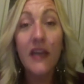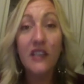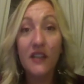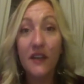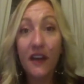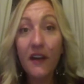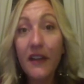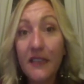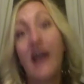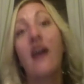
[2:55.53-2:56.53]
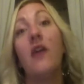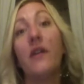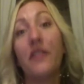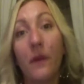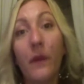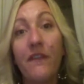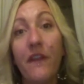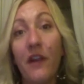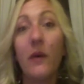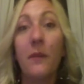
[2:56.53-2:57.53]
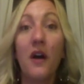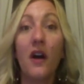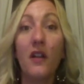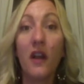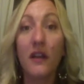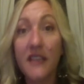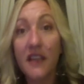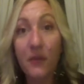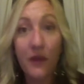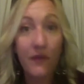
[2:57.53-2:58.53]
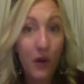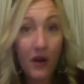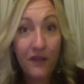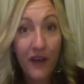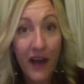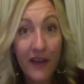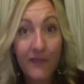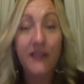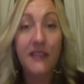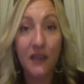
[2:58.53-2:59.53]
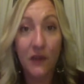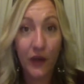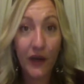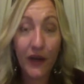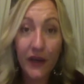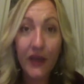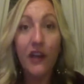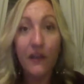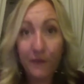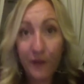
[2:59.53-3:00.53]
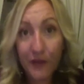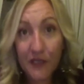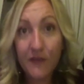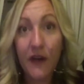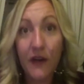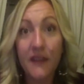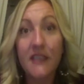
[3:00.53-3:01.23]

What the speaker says: So here is how a 3-way follow-up call on day 3, 4, or 5 is going to look. First of all is